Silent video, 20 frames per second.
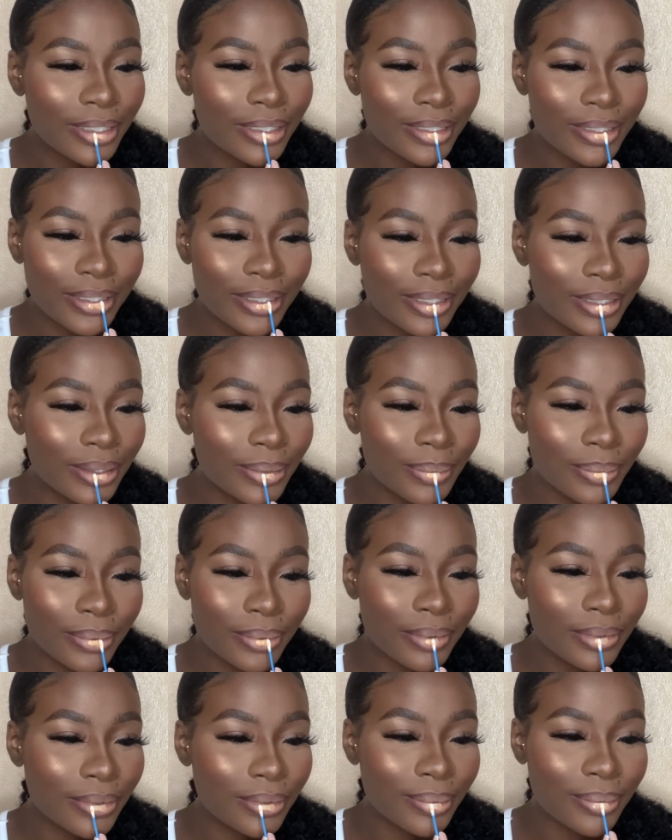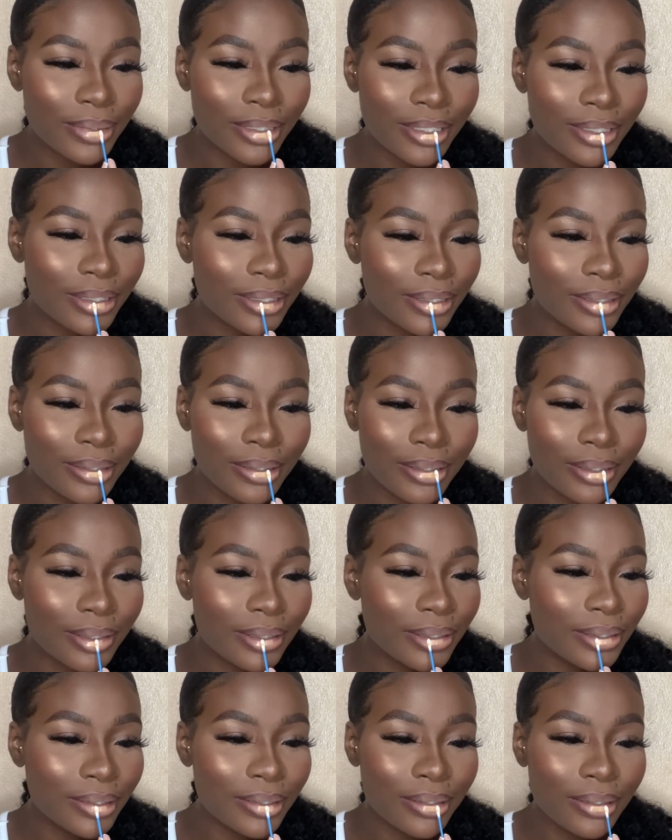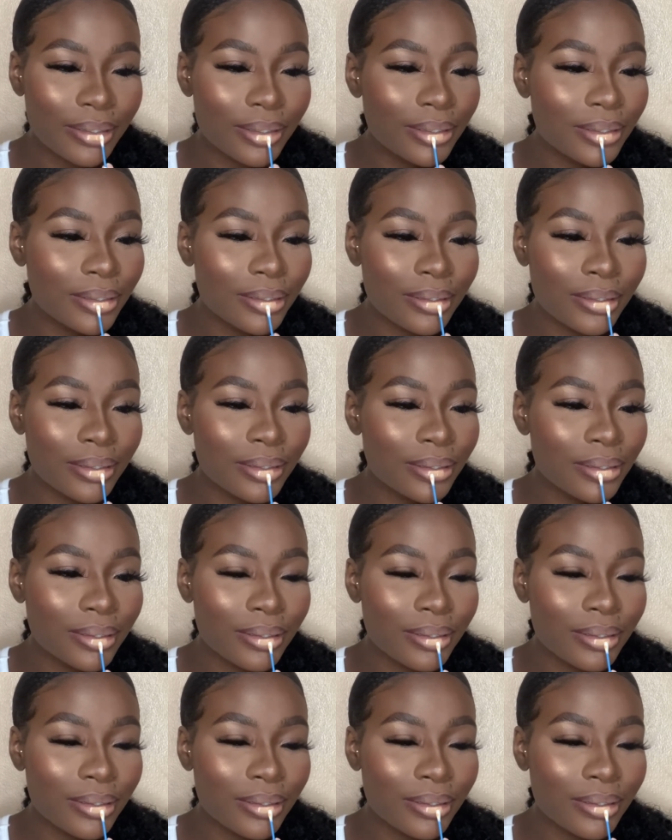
Q-tip. Apply that to the center.